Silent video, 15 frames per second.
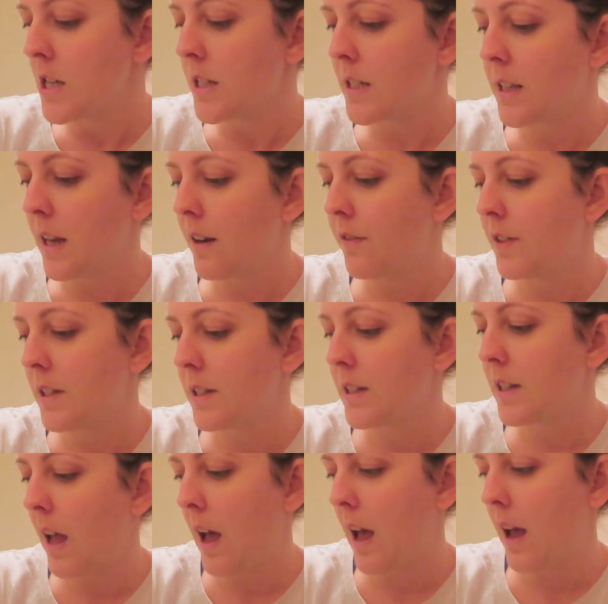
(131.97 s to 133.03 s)
Safe to
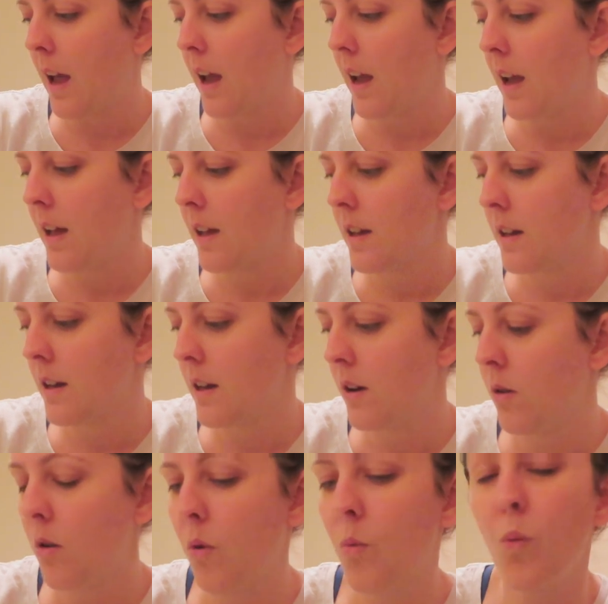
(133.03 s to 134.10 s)
say,
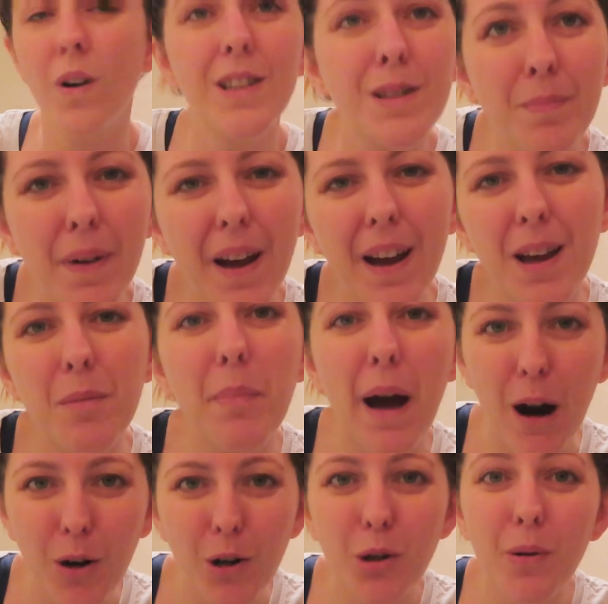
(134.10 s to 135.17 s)
once my
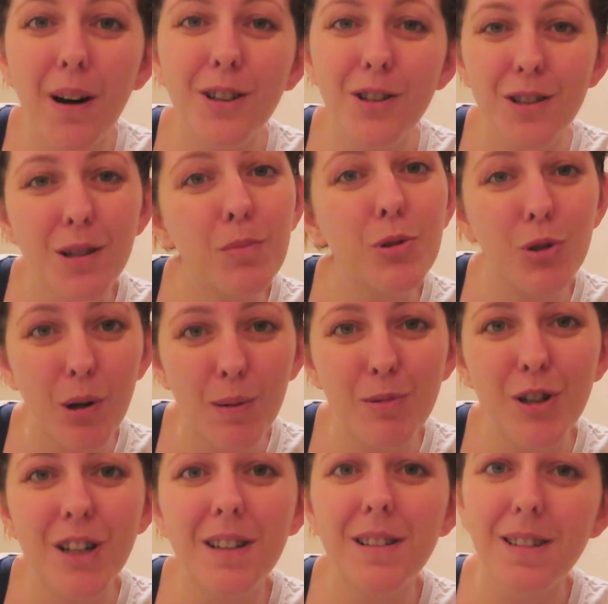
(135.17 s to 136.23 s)
PowerDirector
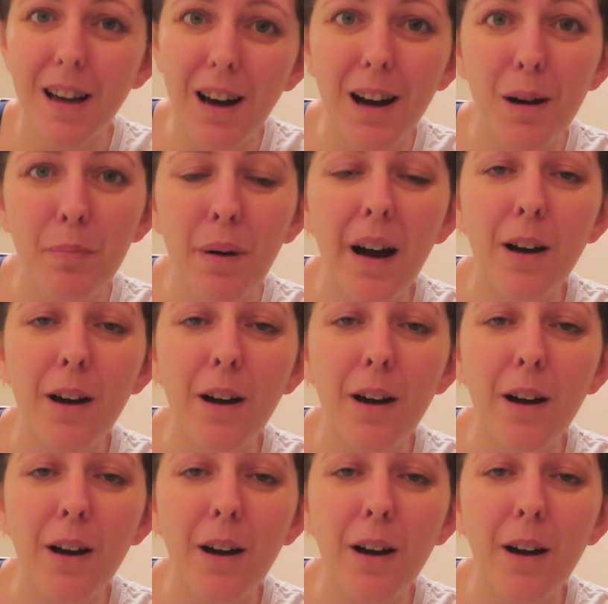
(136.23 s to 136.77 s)
subscription is up,